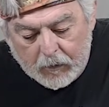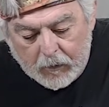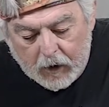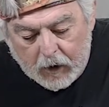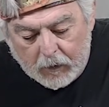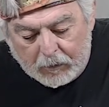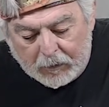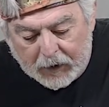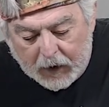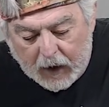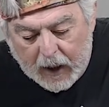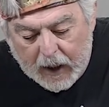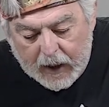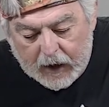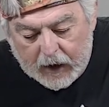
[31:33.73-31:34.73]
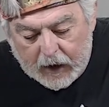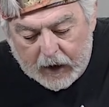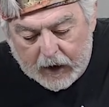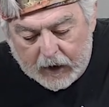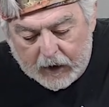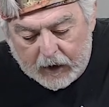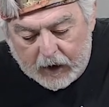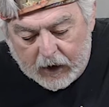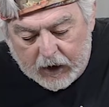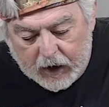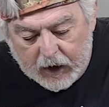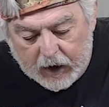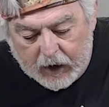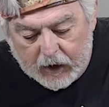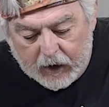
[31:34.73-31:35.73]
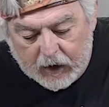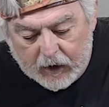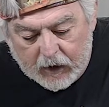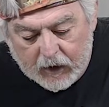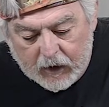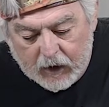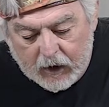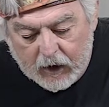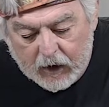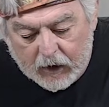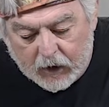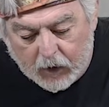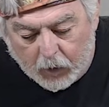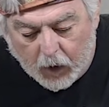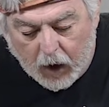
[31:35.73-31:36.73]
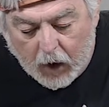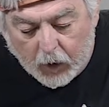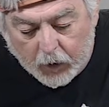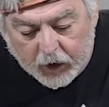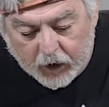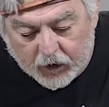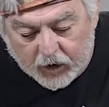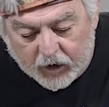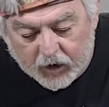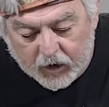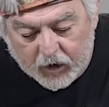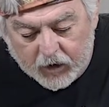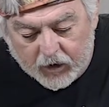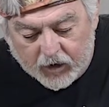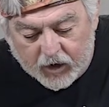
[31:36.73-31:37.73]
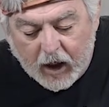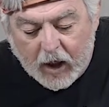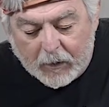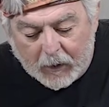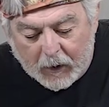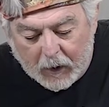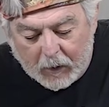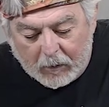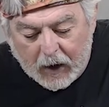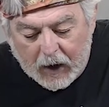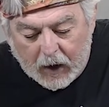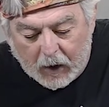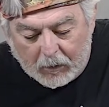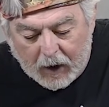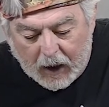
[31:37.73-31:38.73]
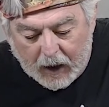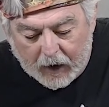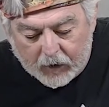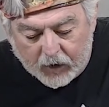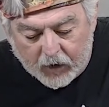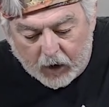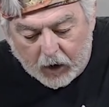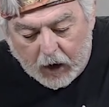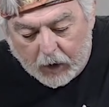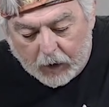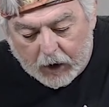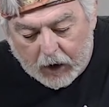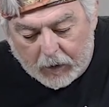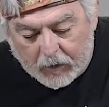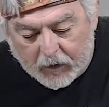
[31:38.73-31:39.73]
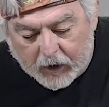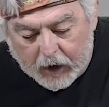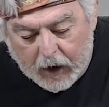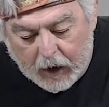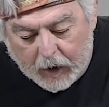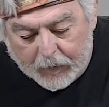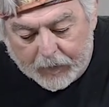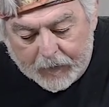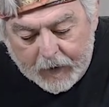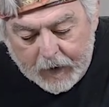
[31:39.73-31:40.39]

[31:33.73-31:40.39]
applying it in the roundish shape of the mailbox, you know how it comes down.